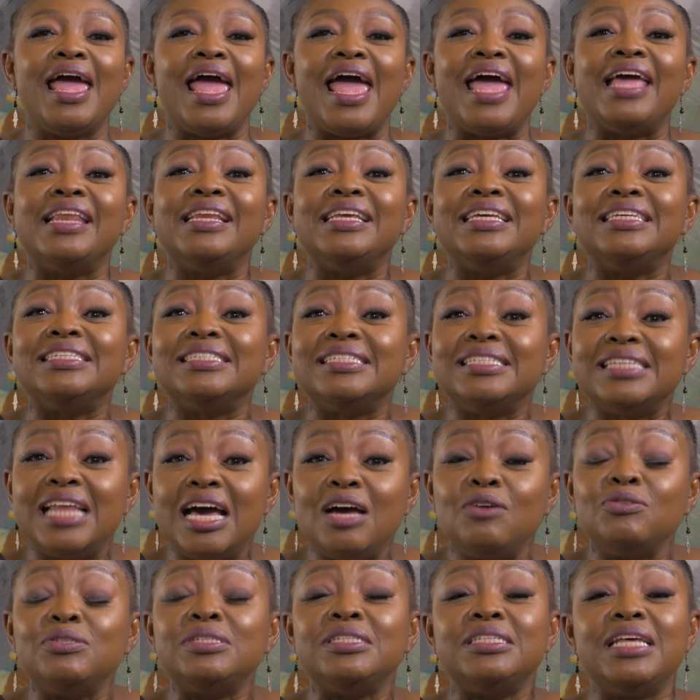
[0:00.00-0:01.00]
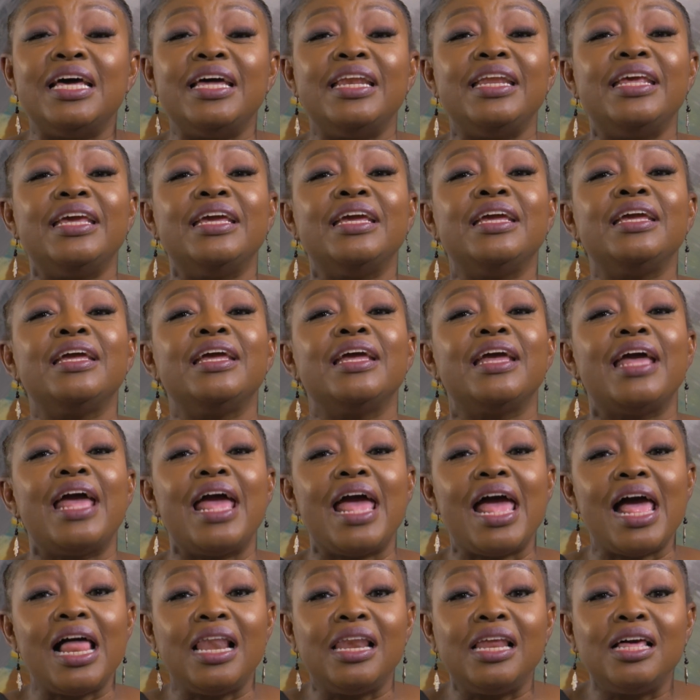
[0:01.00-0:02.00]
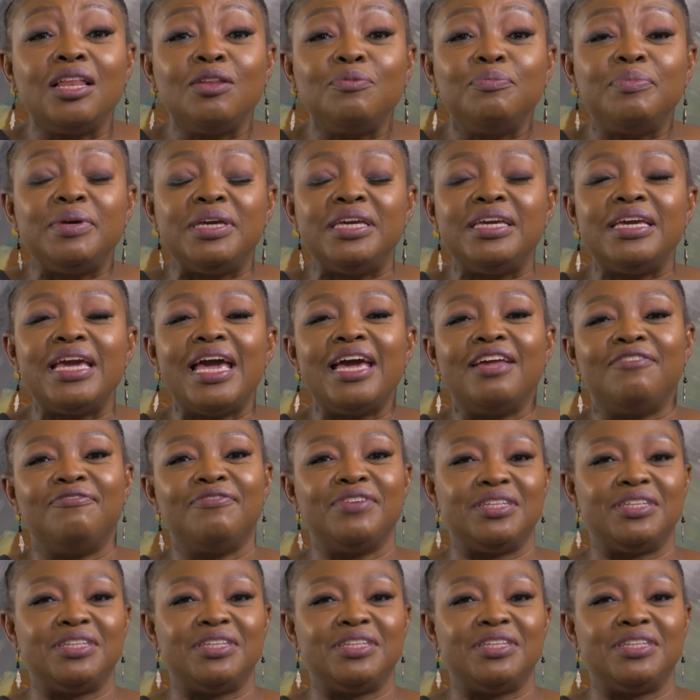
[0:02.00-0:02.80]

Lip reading: and is now studying LLB at